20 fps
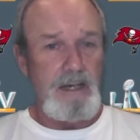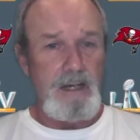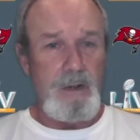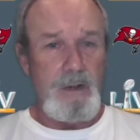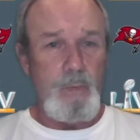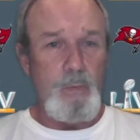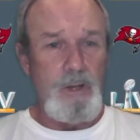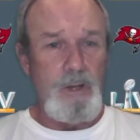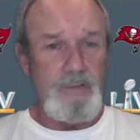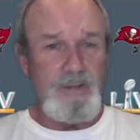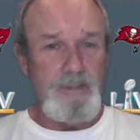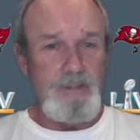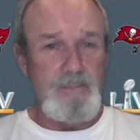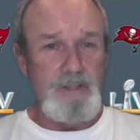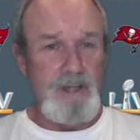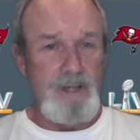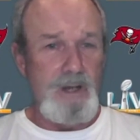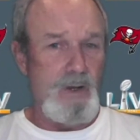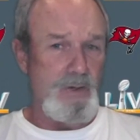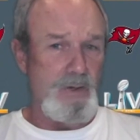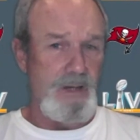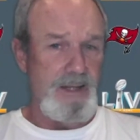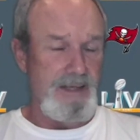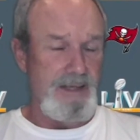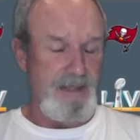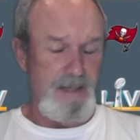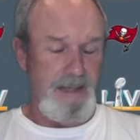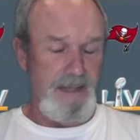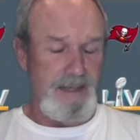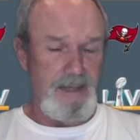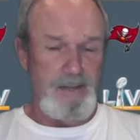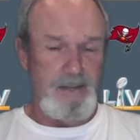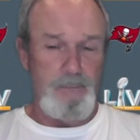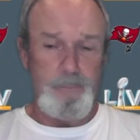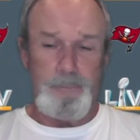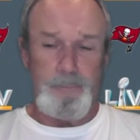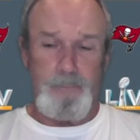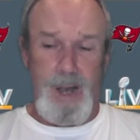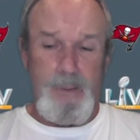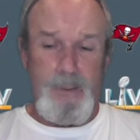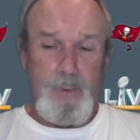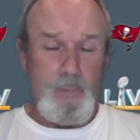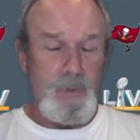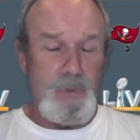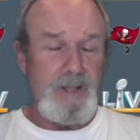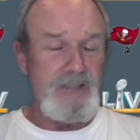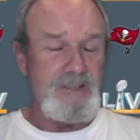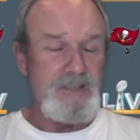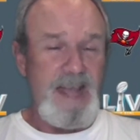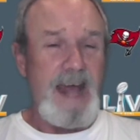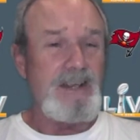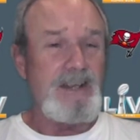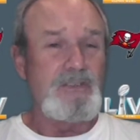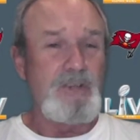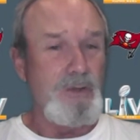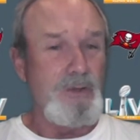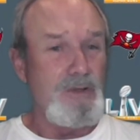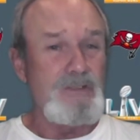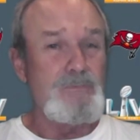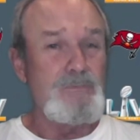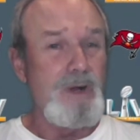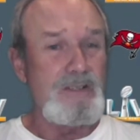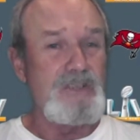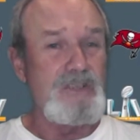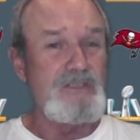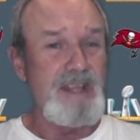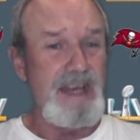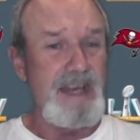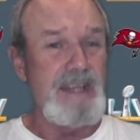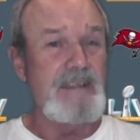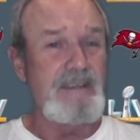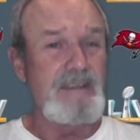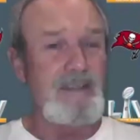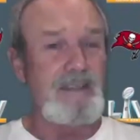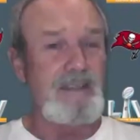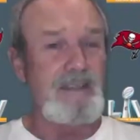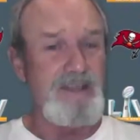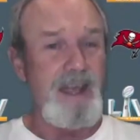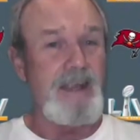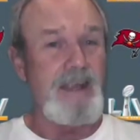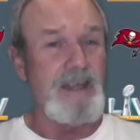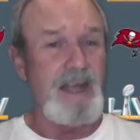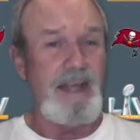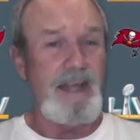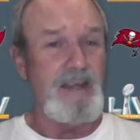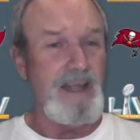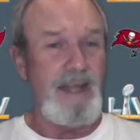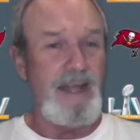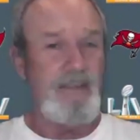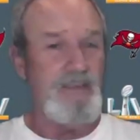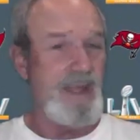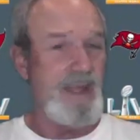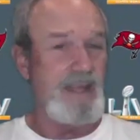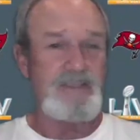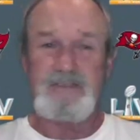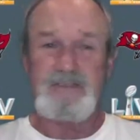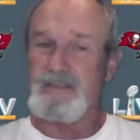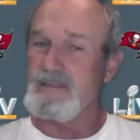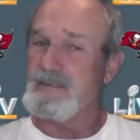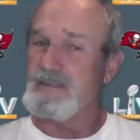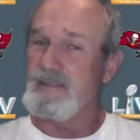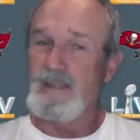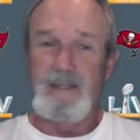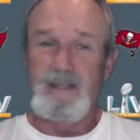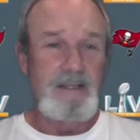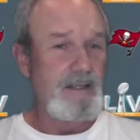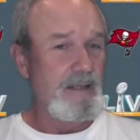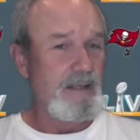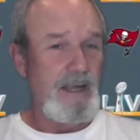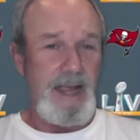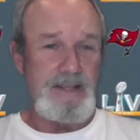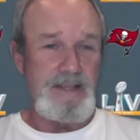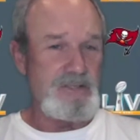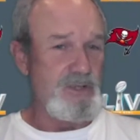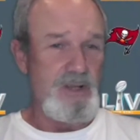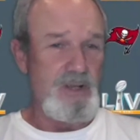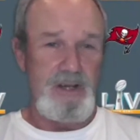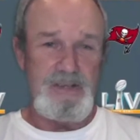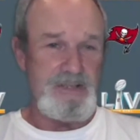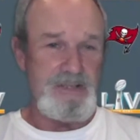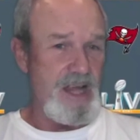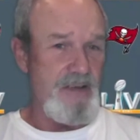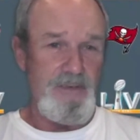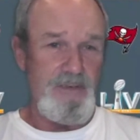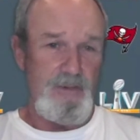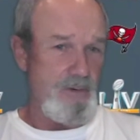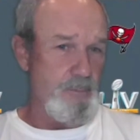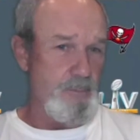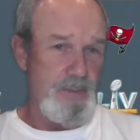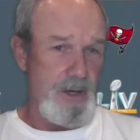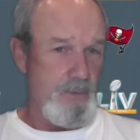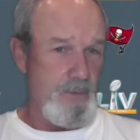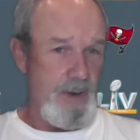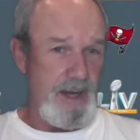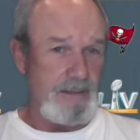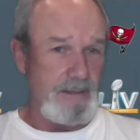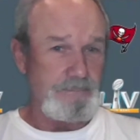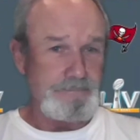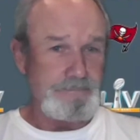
with him, you know, and probably his attitude as much as anything, Zach. That's as good as I've ever been around.